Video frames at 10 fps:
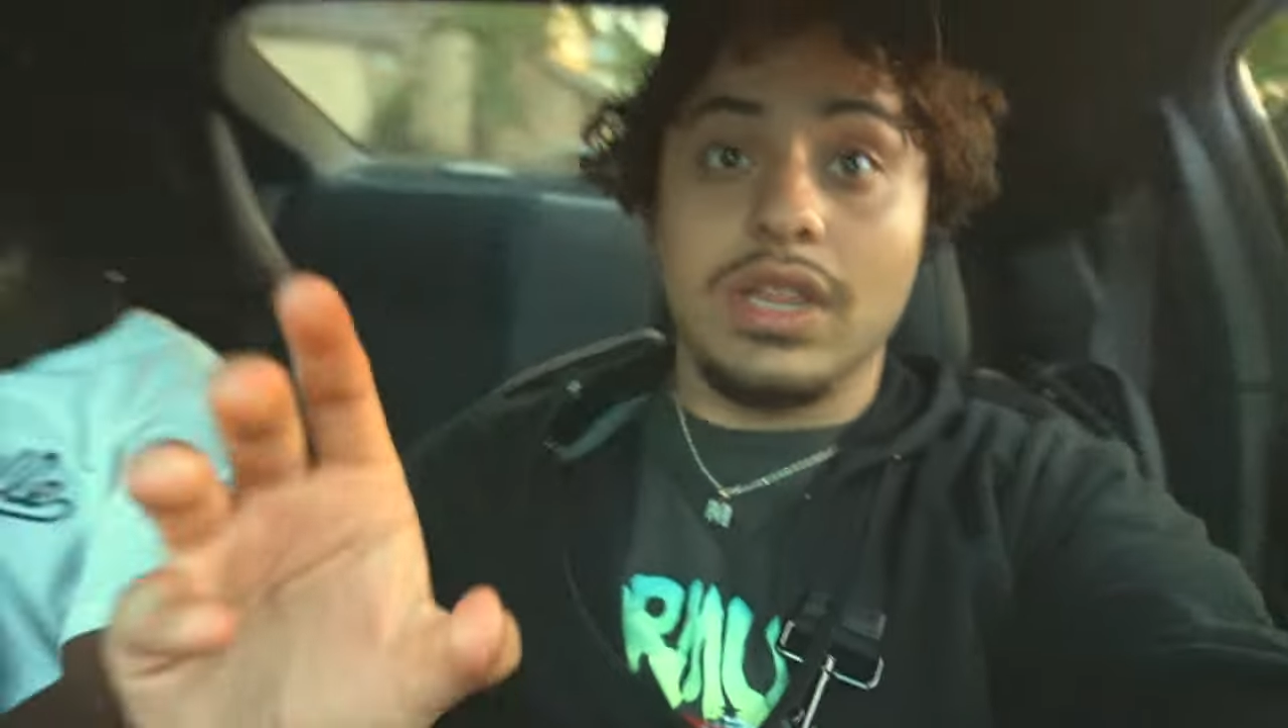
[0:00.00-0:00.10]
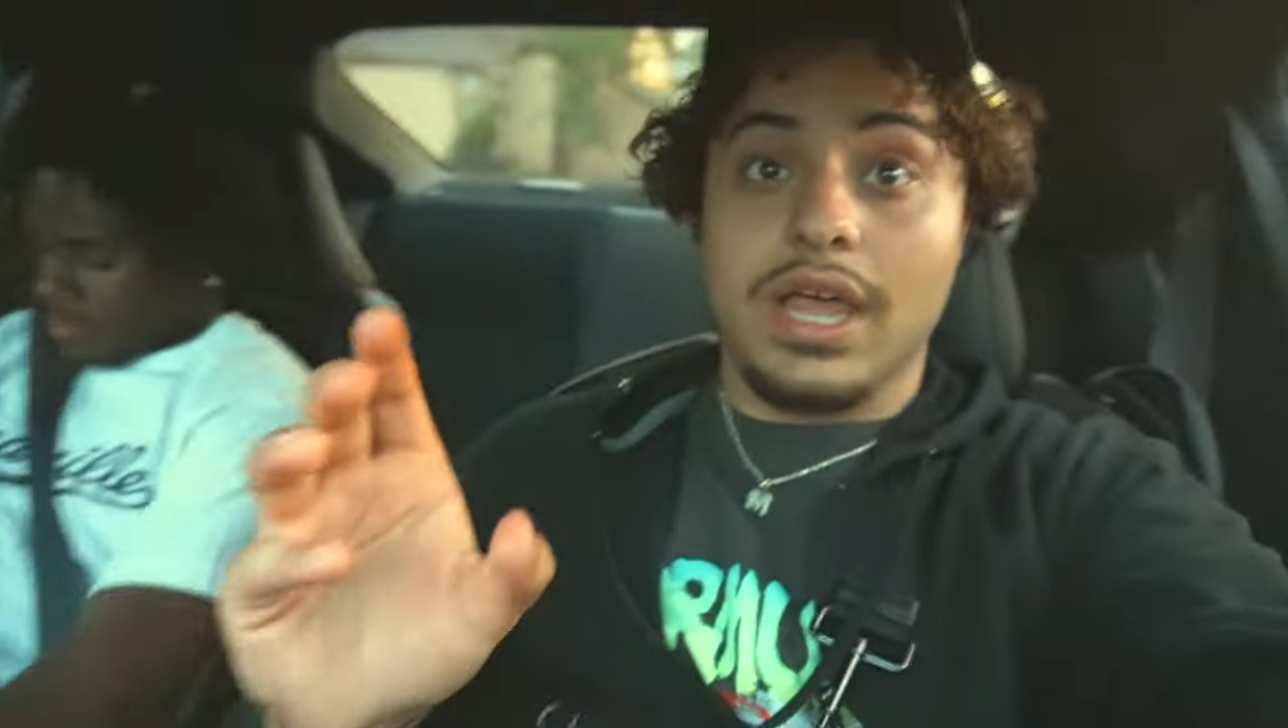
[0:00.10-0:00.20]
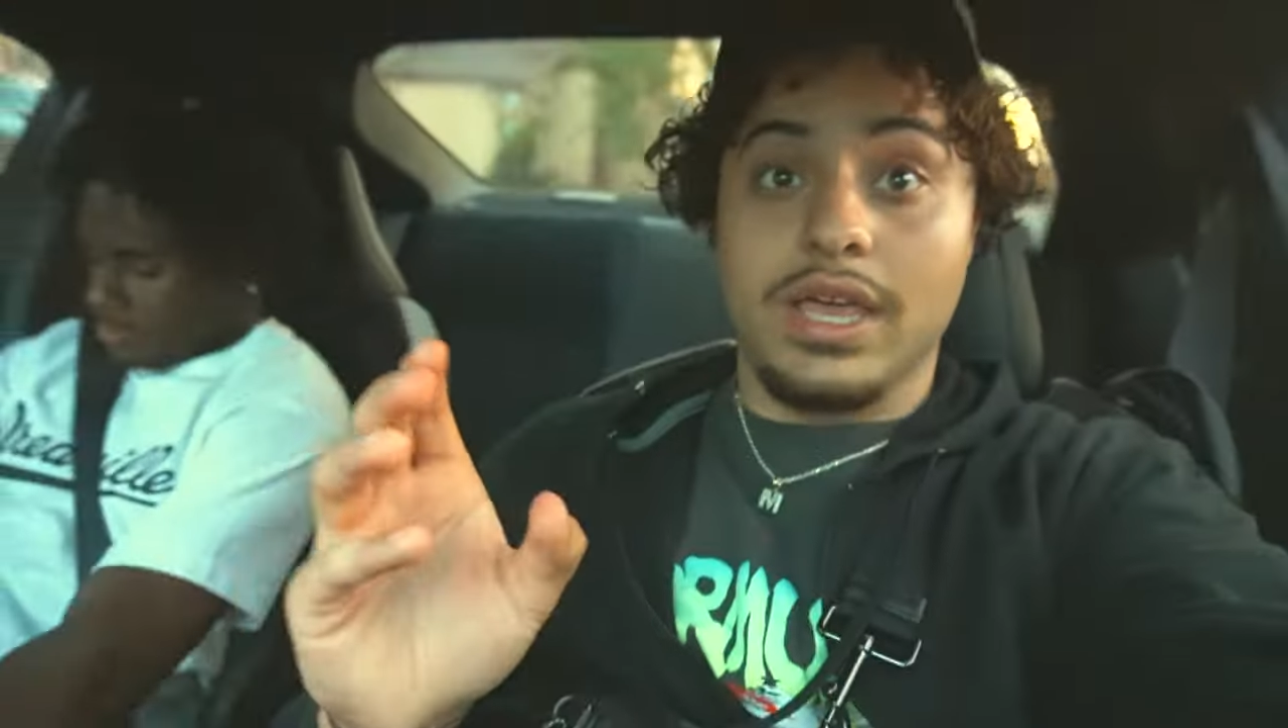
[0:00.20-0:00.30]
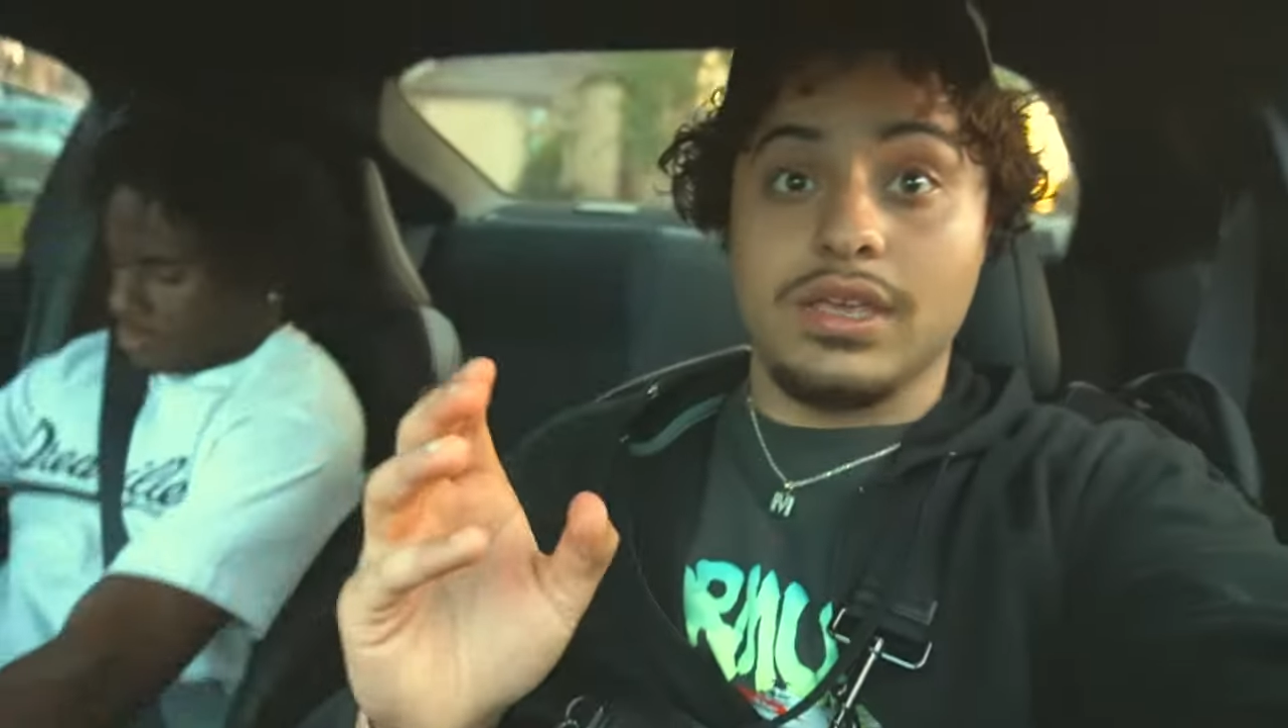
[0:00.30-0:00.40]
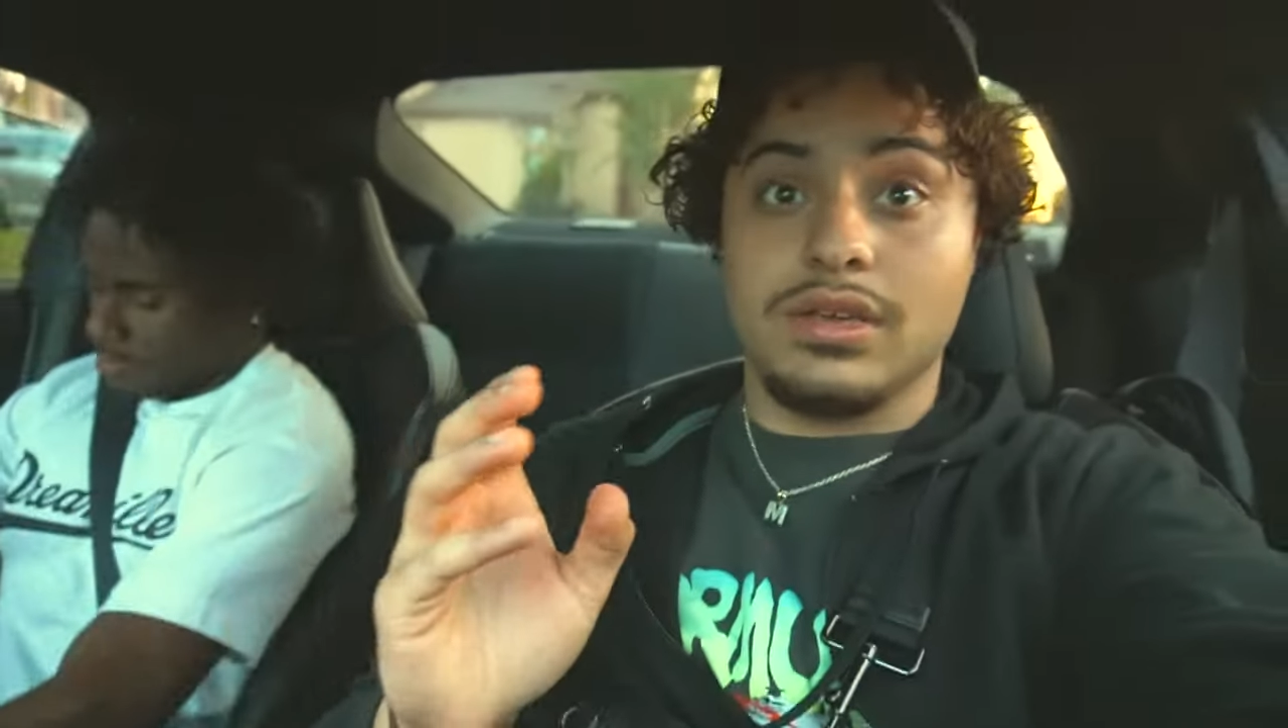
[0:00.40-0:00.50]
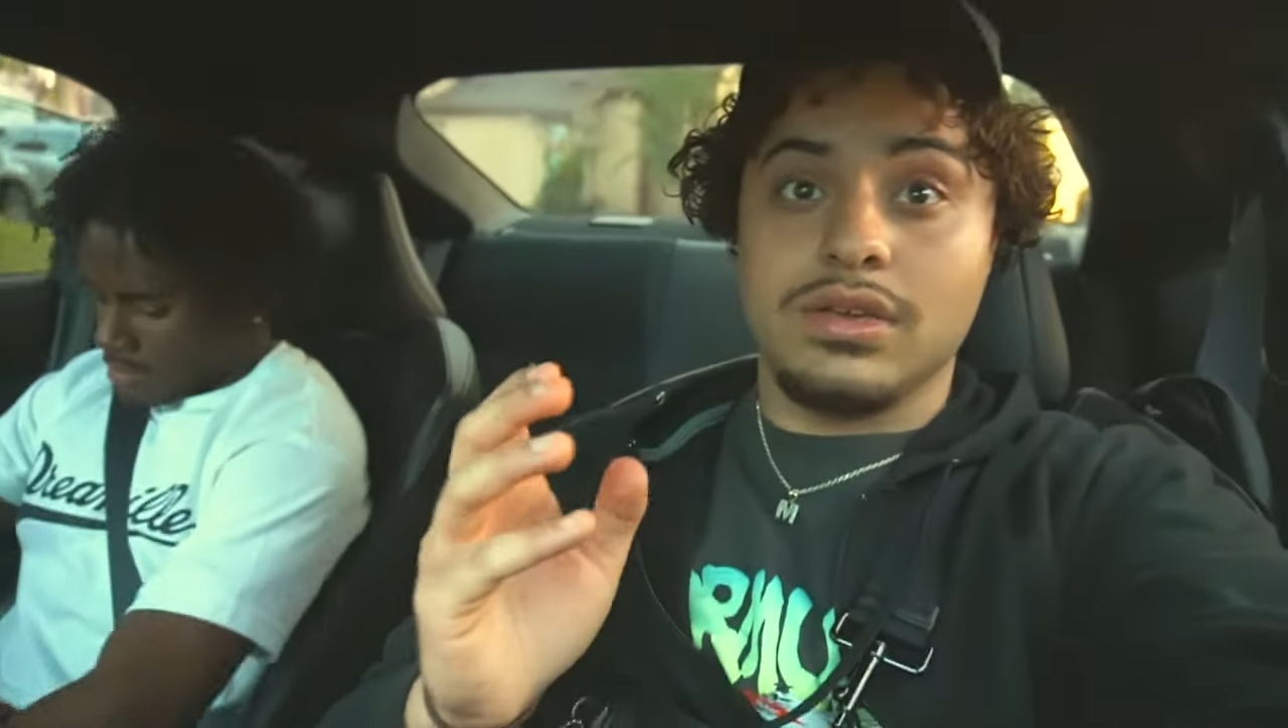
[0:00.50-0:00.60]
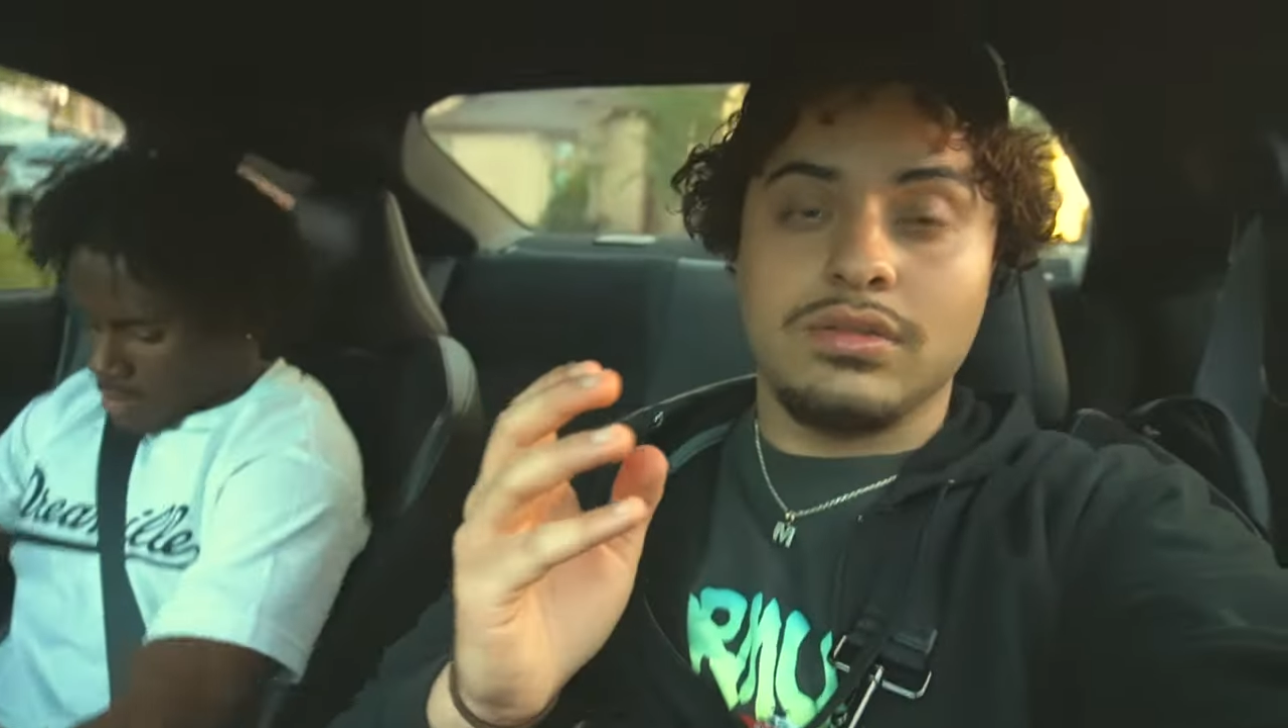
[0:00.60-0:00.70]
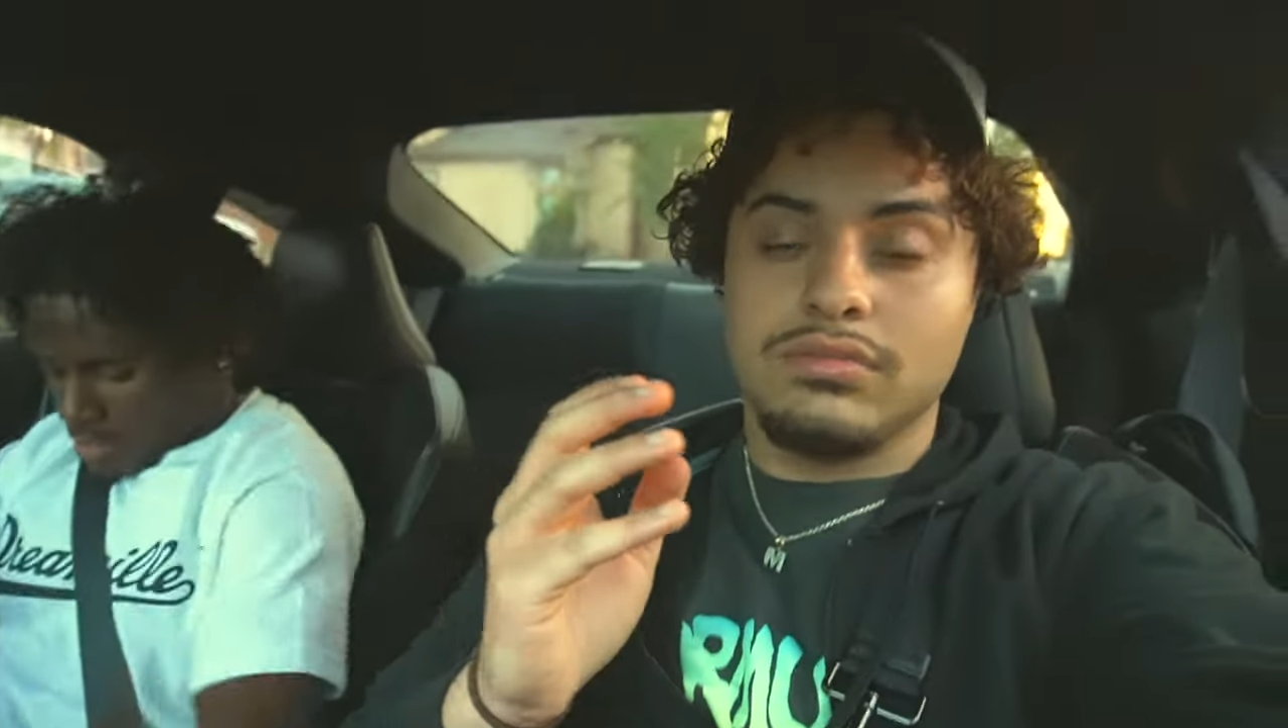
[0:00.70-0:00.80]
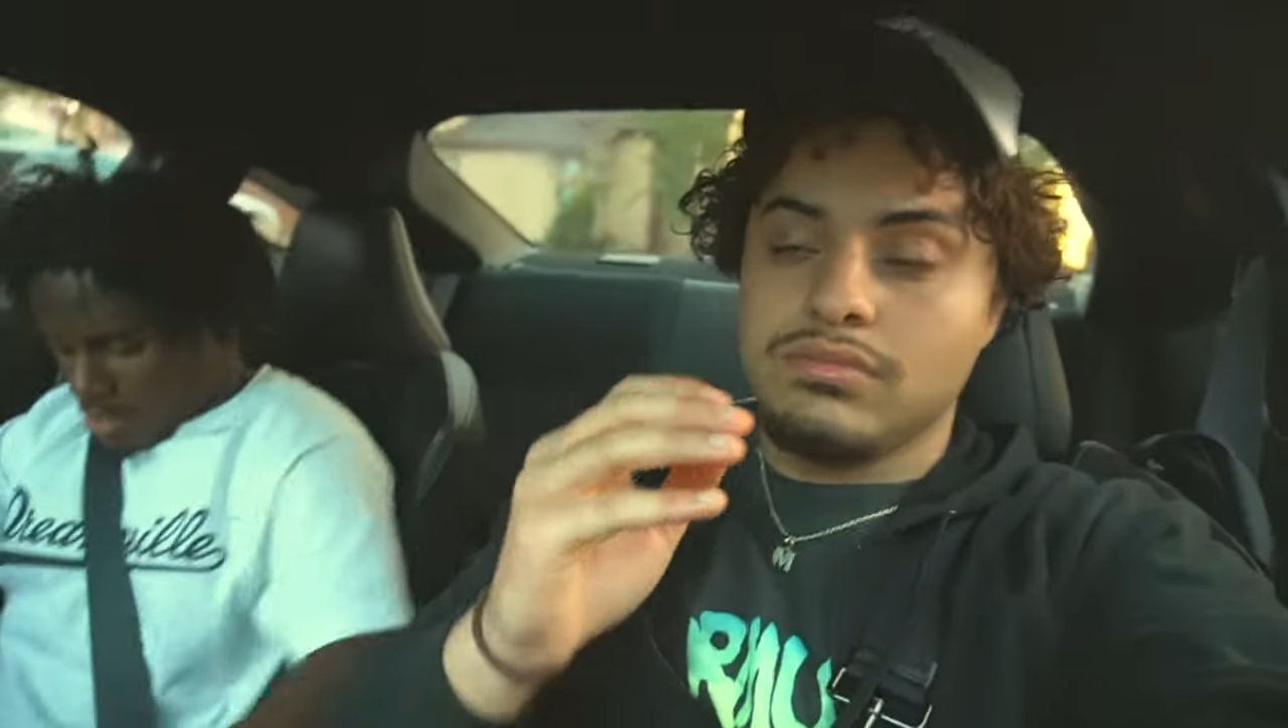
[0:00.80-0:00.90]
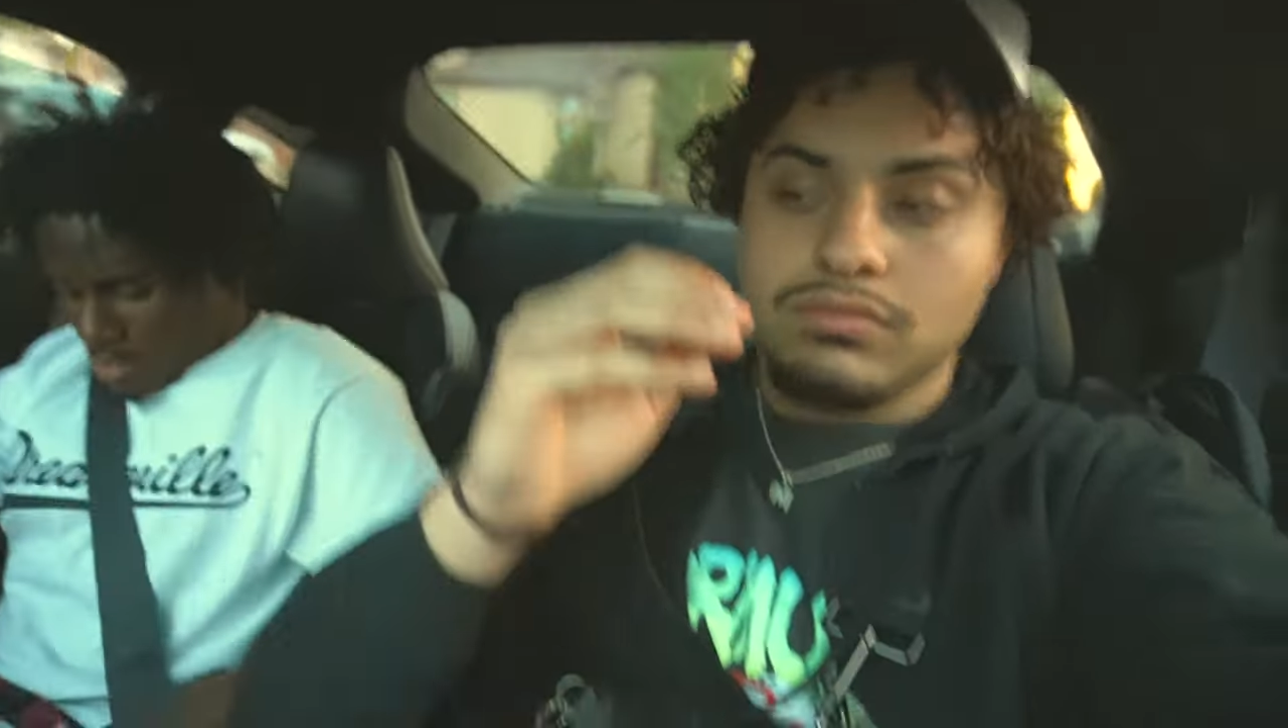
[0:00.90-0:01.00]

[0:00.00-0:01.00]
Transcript: like